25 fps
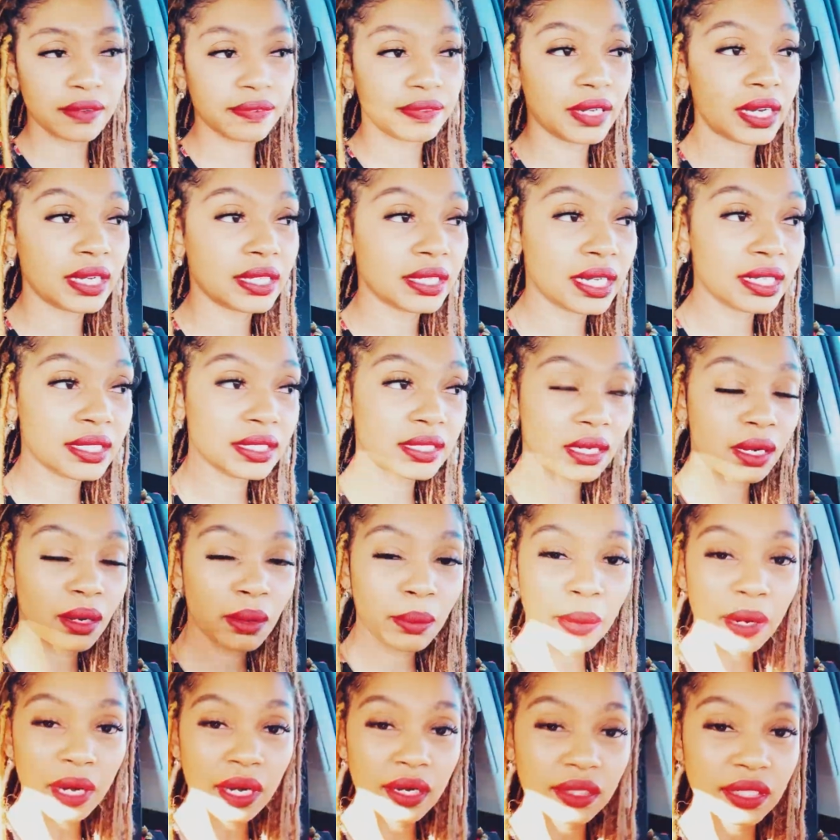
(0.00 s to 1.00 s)
like, let's go
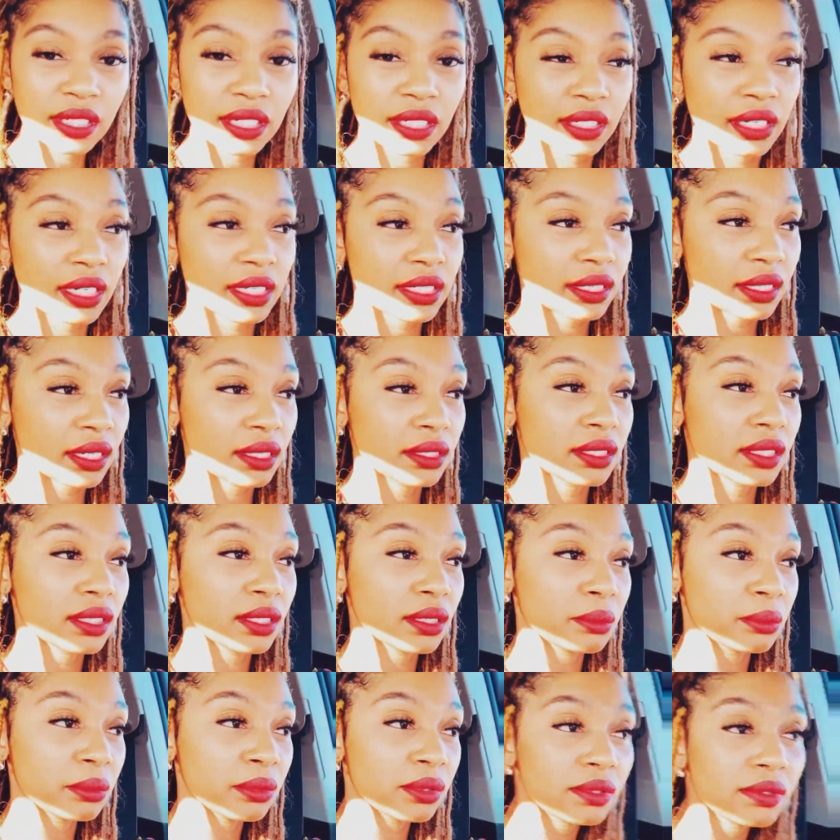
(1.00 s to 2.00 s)
bowling, let's go to
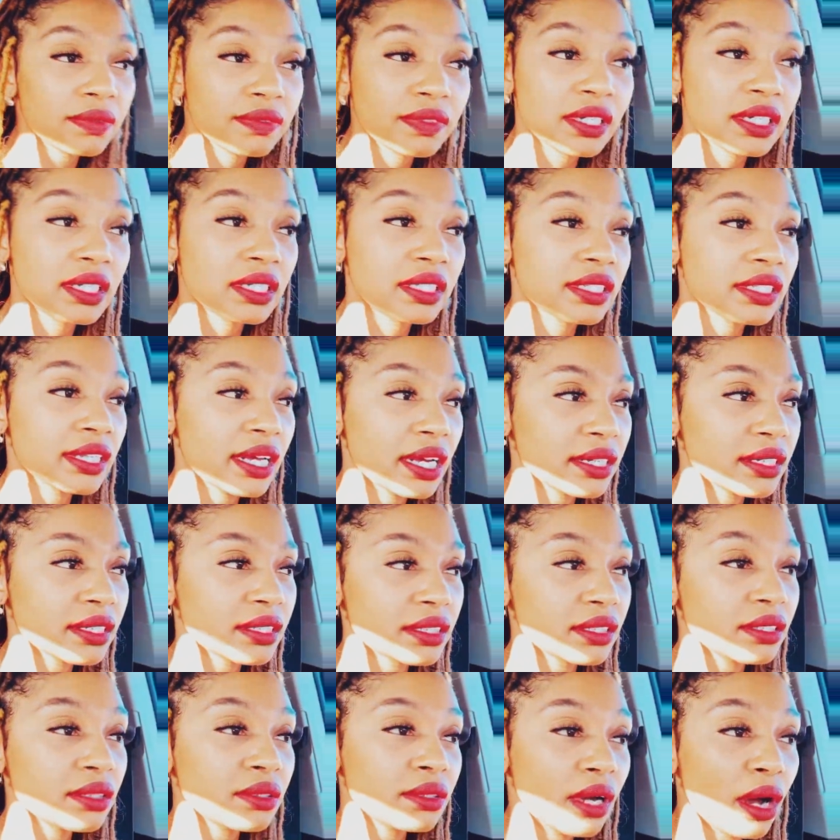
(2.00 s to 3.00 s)
the movies, let's,
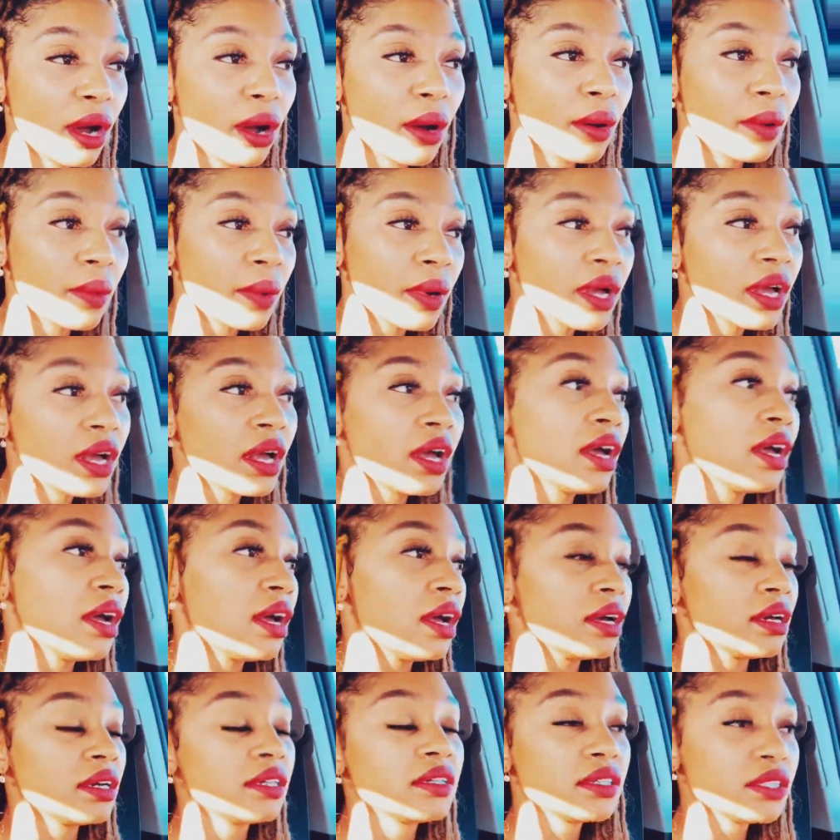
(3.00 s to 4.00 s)
you know,
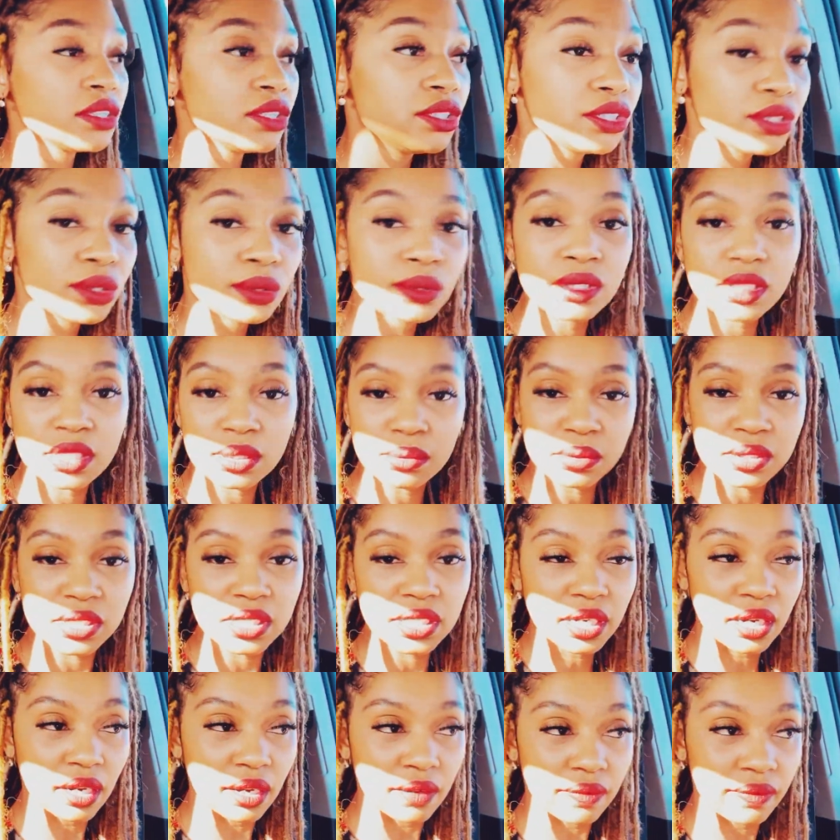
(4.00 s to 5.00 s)
do some
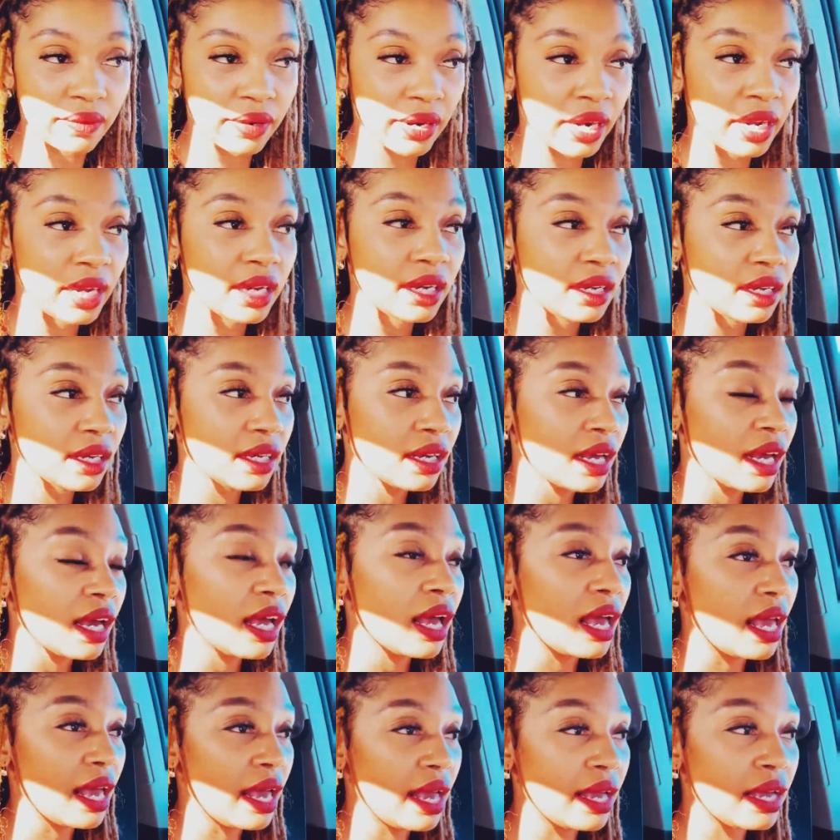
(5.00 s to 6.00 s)
stuff, right?
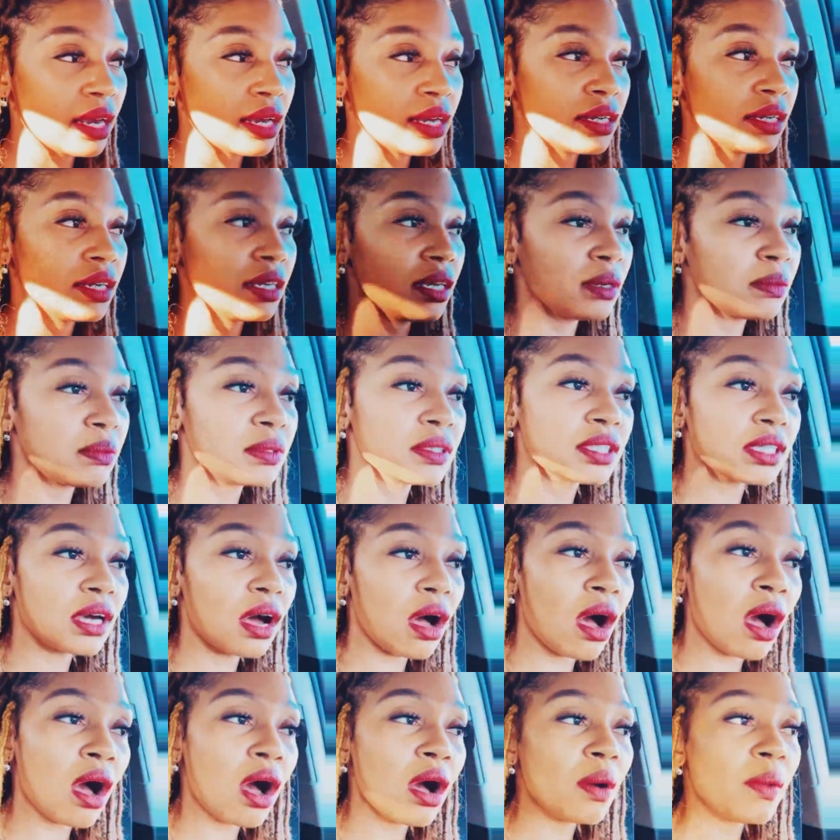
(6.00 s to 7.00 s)
And it was
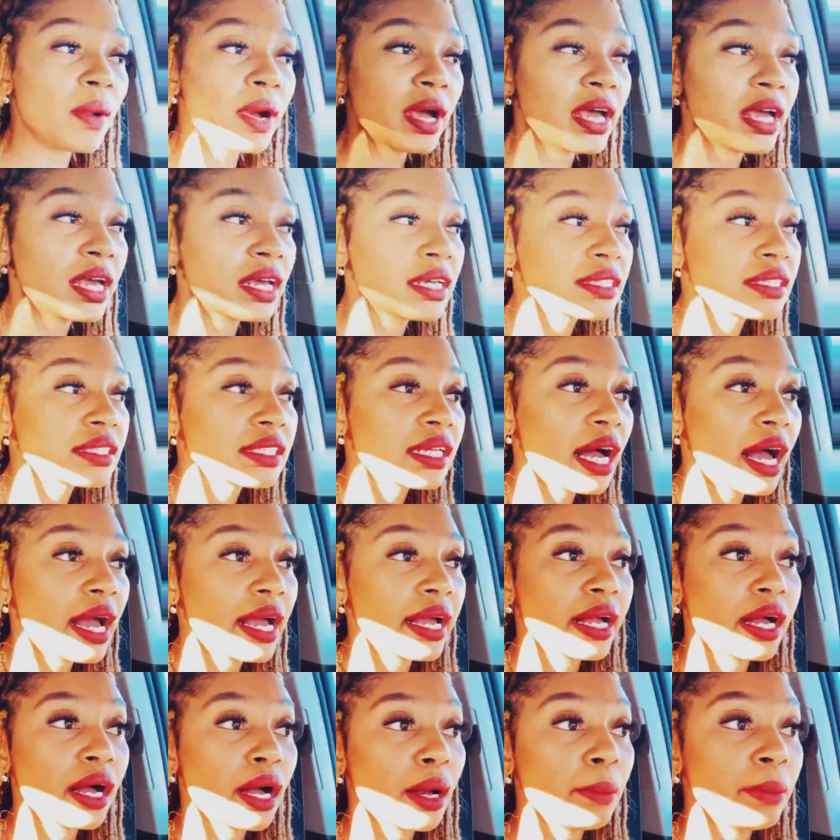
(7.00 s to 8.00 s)
always
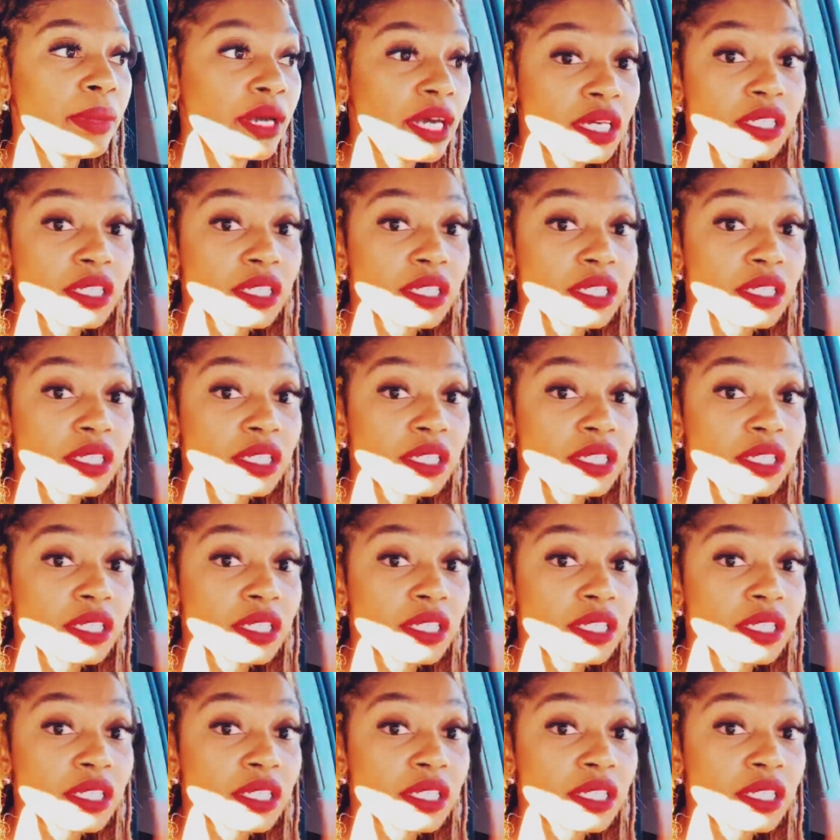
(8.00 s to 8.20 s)
like a big